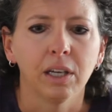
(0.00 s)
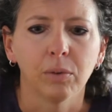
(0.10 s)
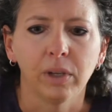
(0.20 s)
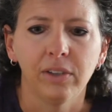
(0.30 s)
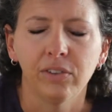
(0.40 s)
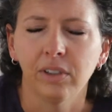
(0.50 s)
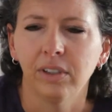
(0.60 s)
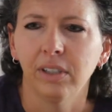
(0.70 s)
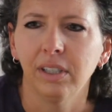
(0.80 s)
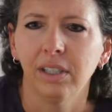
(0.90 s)
raised
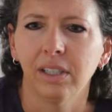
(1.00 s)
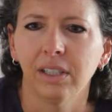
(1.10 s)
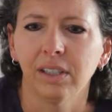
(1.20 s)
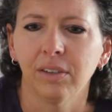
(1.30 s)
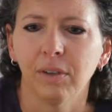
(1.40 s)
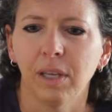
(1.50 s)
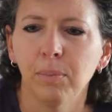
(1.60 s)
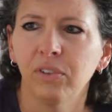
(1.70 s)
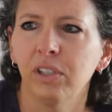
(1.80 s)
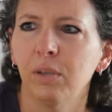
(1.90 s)
in
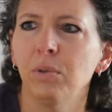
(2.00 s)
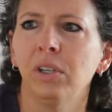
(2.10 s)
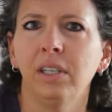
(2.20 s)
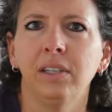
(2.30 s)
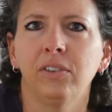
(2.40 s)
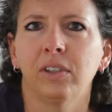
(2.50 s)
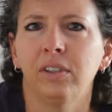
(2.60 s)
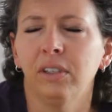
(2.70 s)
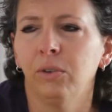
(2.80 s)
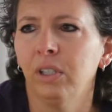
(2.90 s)
embassy communities and
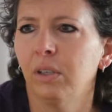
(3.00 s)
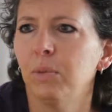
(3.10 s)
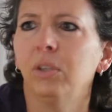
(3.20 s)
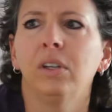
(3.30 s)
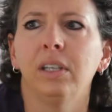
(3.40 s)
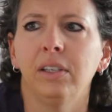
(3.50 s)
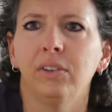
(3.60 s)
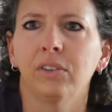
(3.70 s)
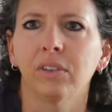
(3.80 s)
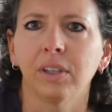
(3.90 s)
DoD
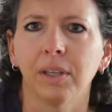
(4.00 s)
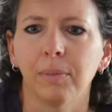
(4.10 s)
communities